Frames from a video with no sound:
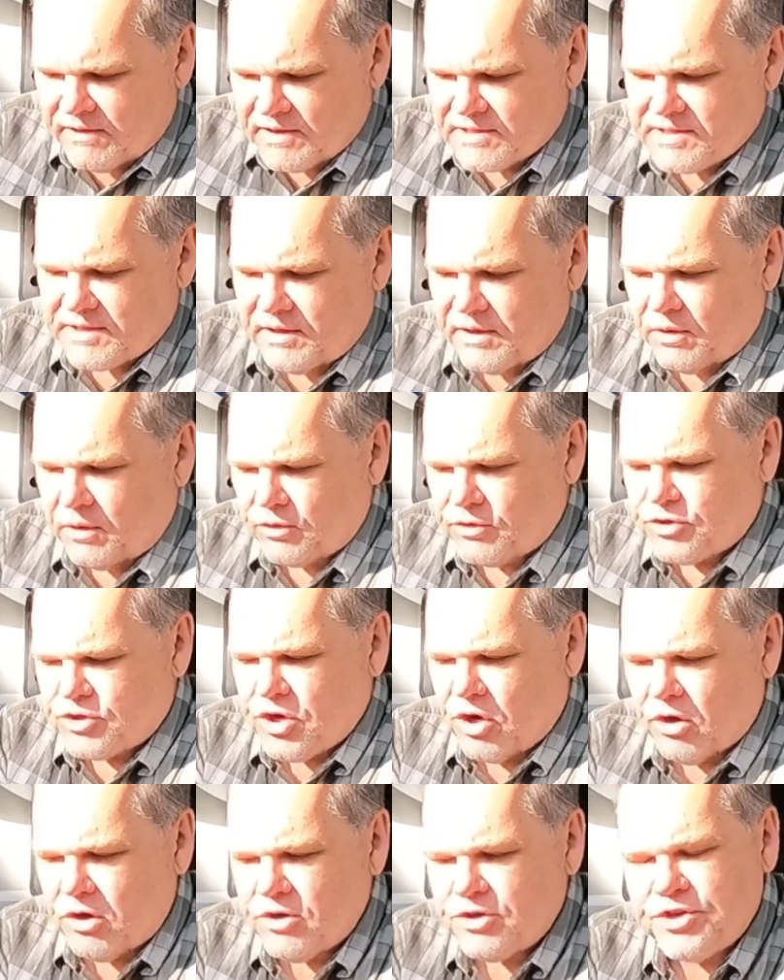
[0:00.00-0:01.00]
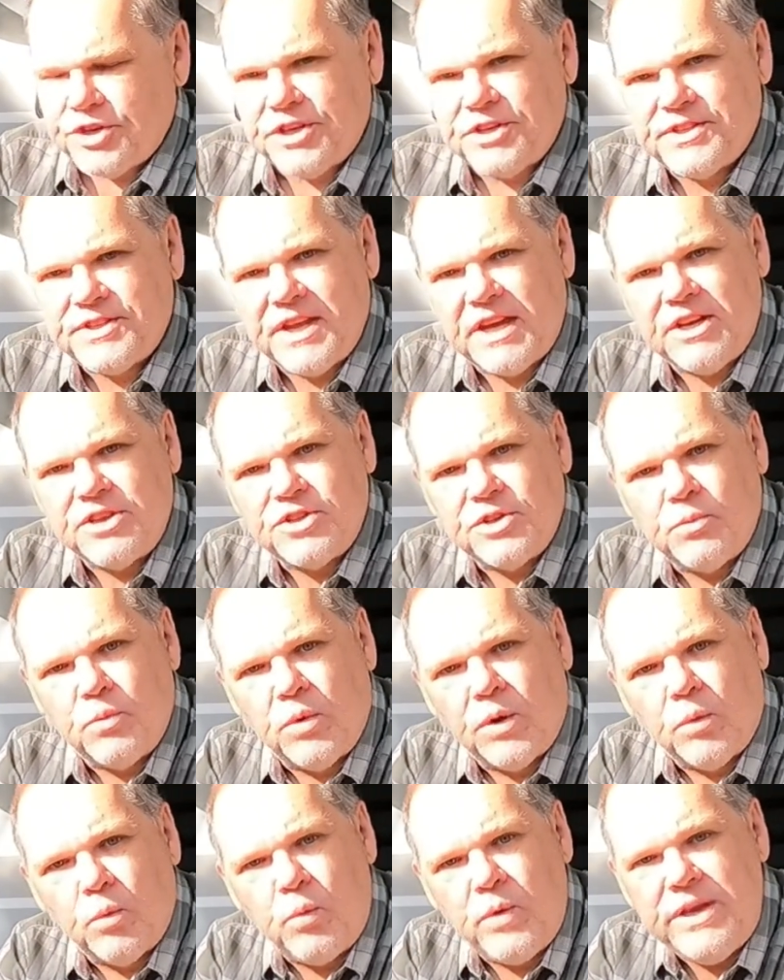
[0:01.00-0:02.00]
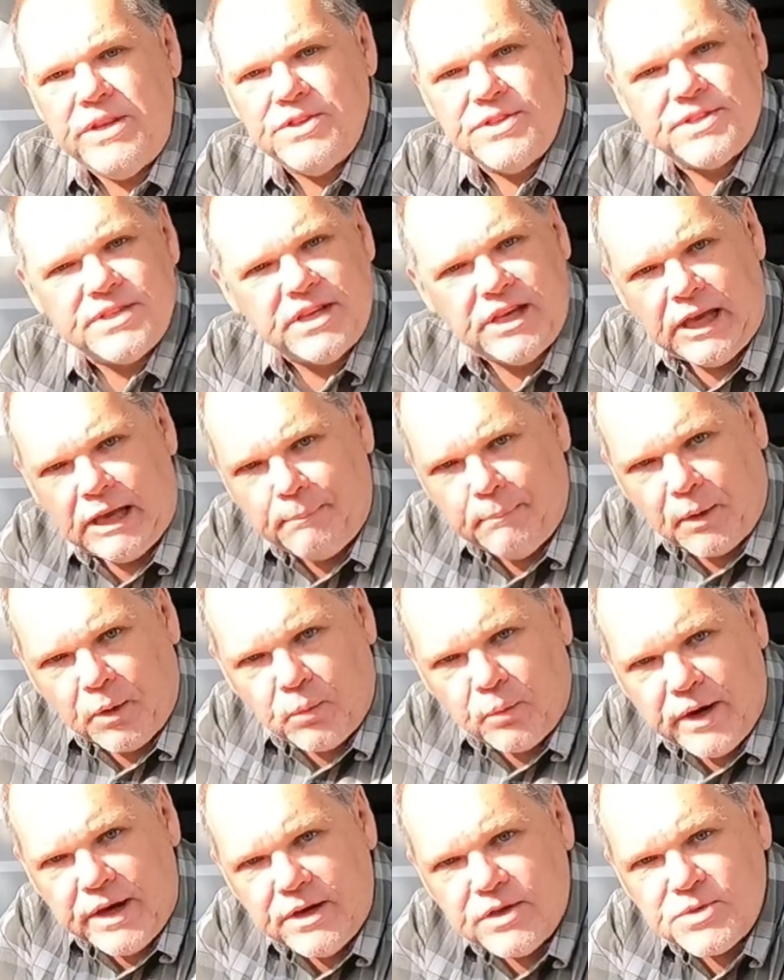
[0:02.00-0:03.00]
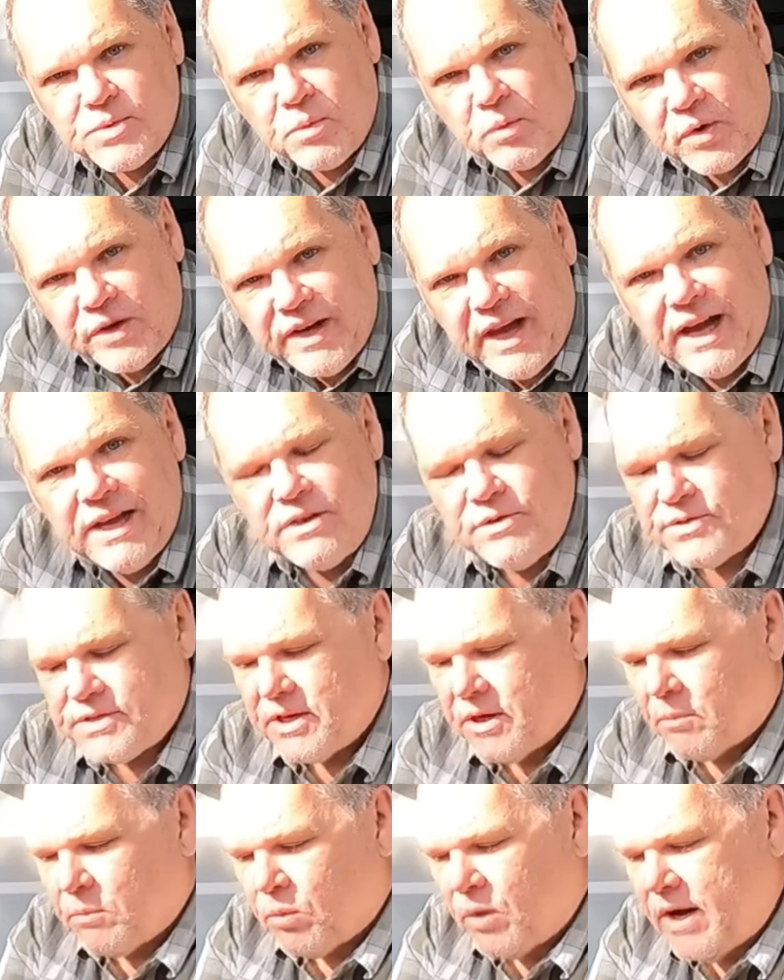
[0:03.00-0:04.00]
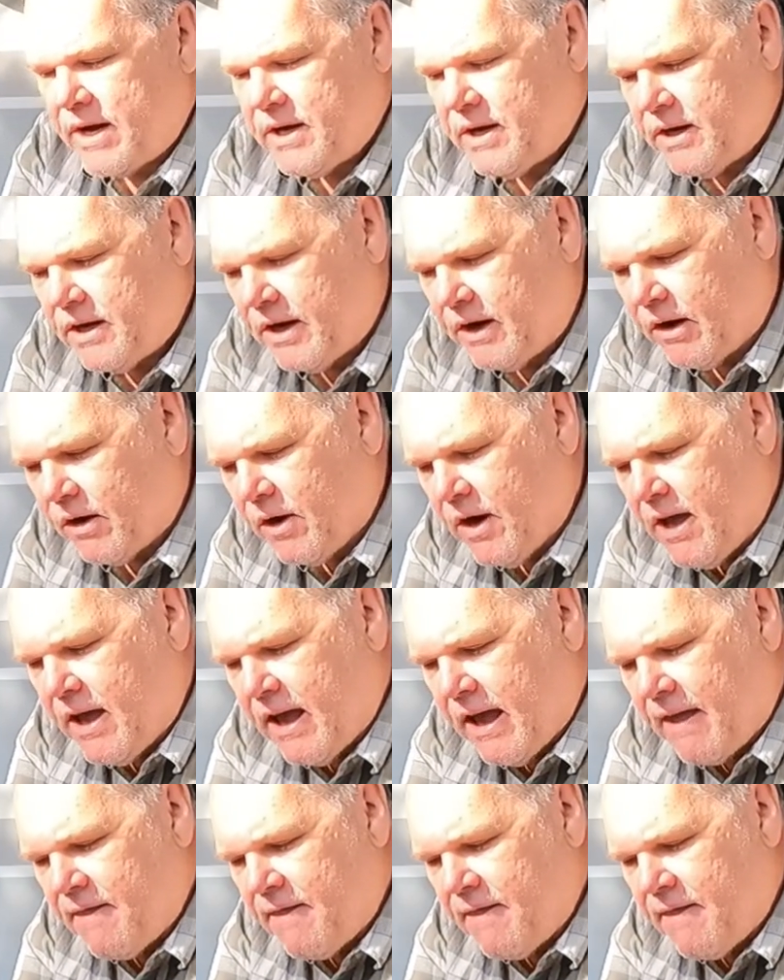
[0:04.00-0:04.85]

this little charging station where we just keep our radios when we're not using them right in here,